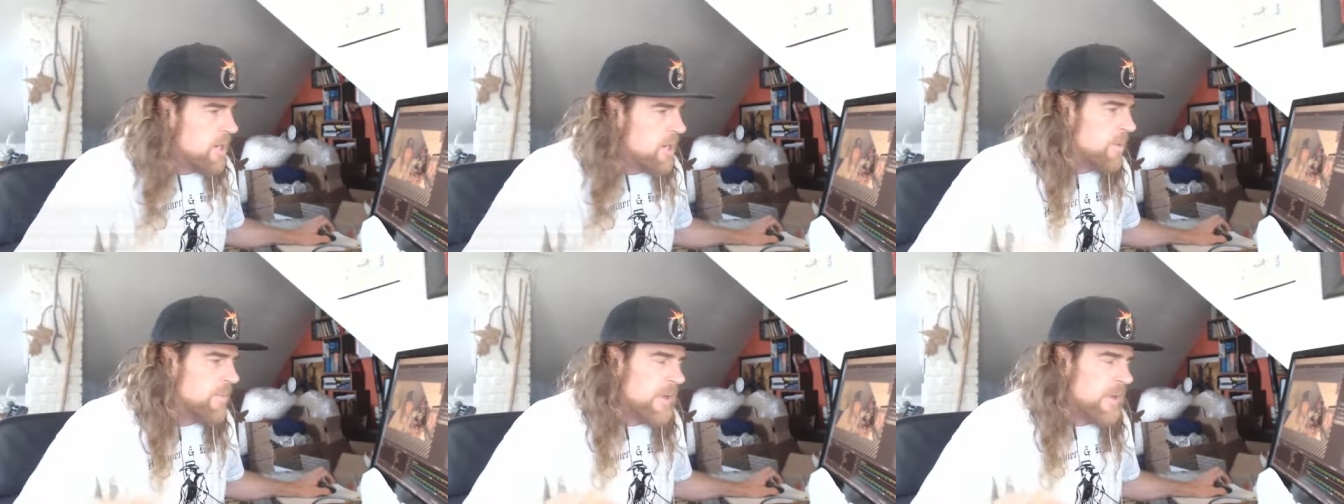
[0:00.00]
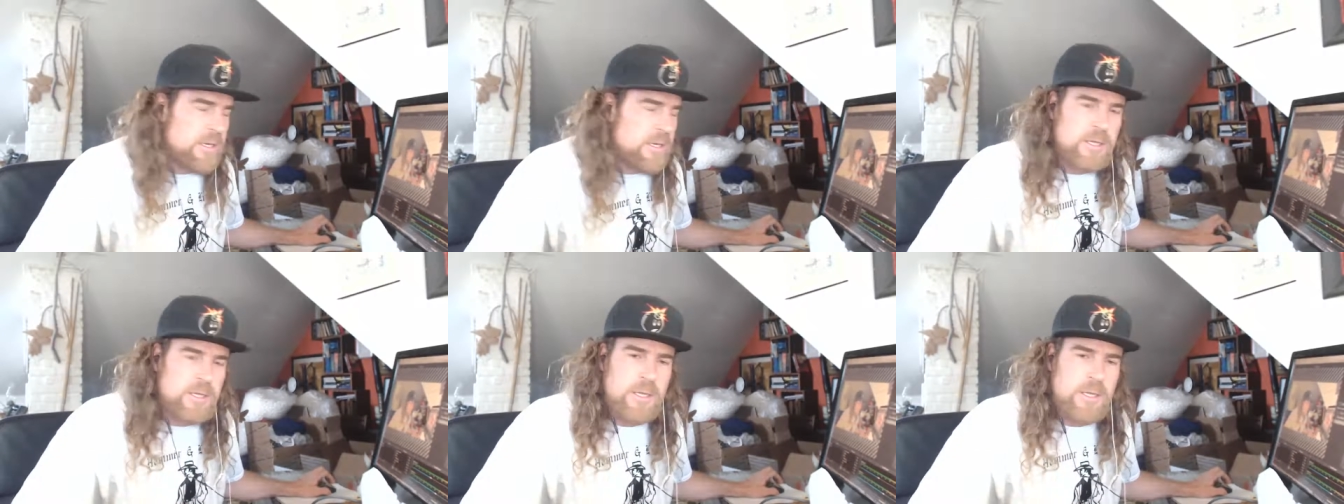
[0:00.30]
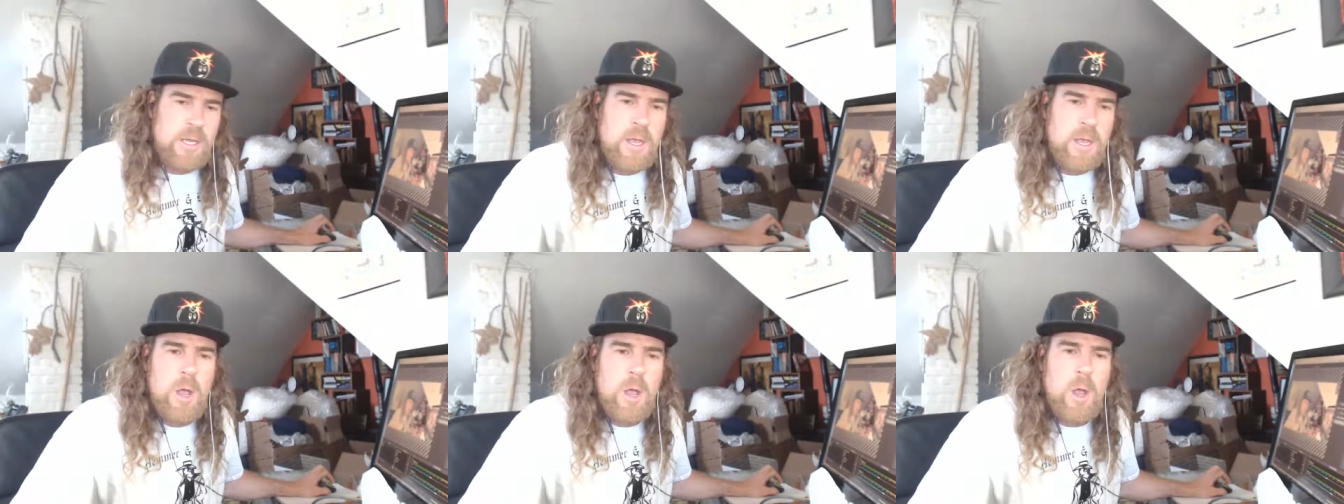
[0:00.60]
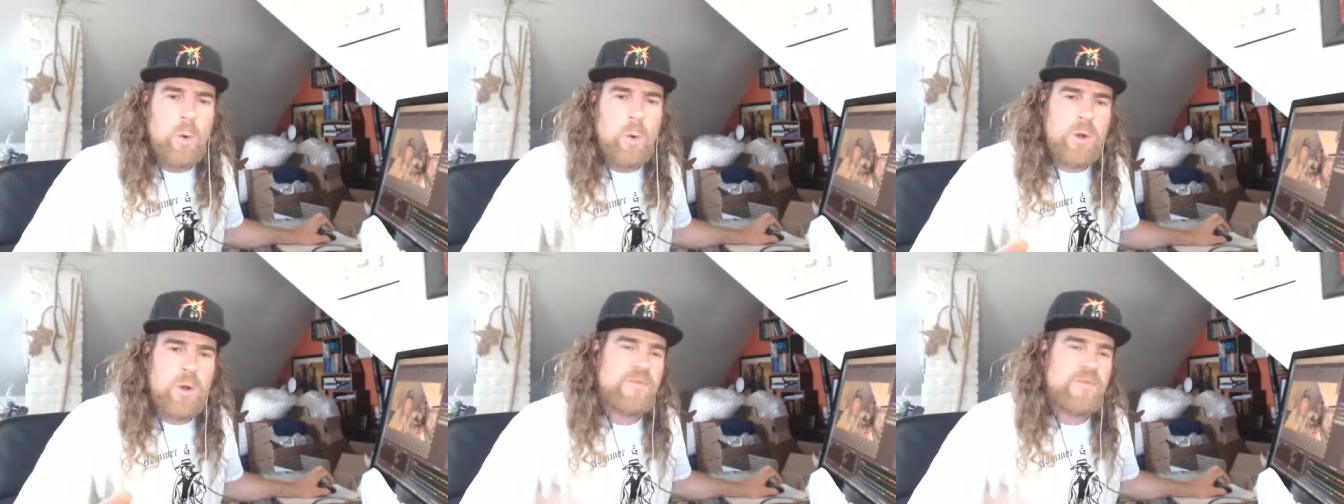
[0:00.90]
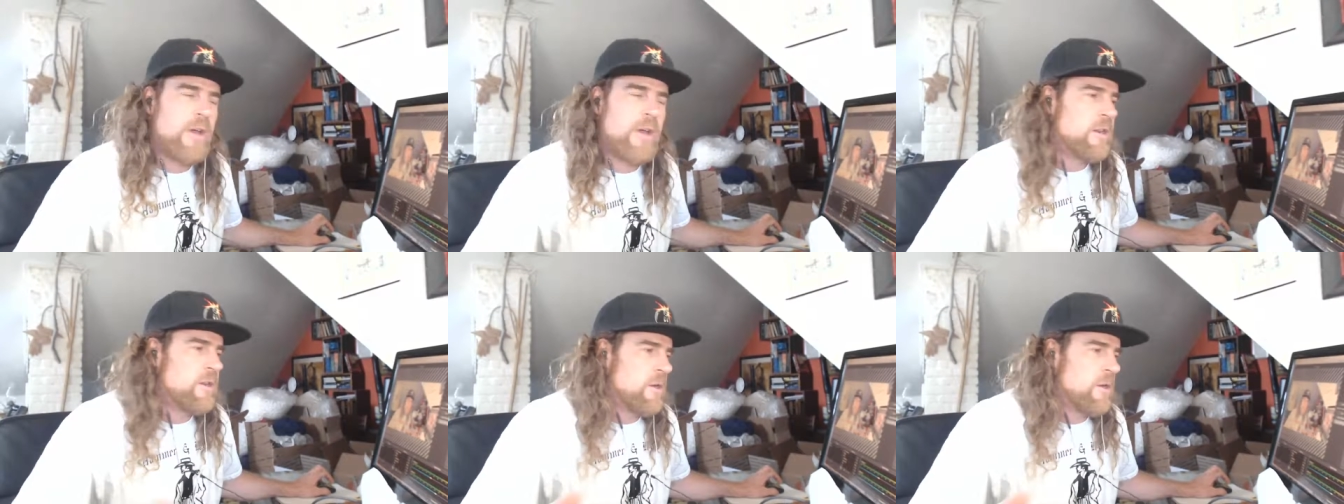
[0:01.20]
But basically, we're
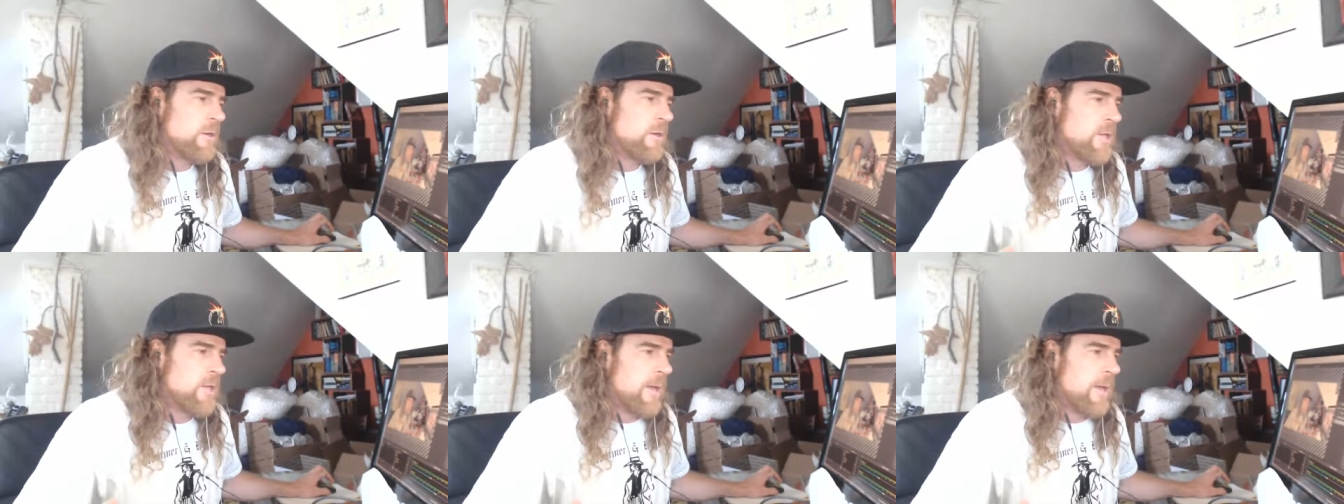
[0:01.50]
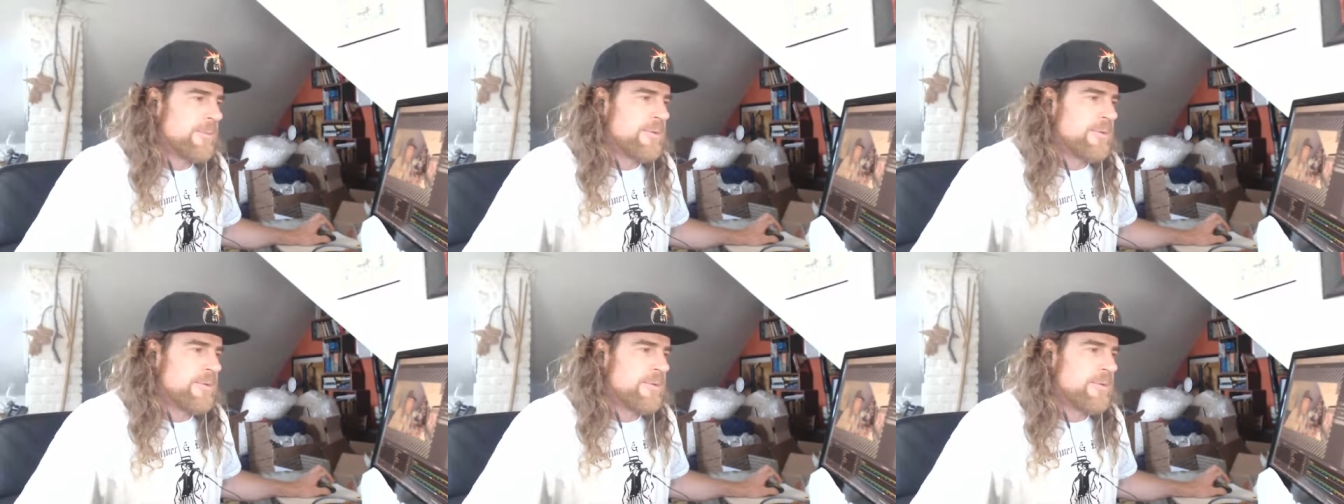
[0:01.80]
dividing our time.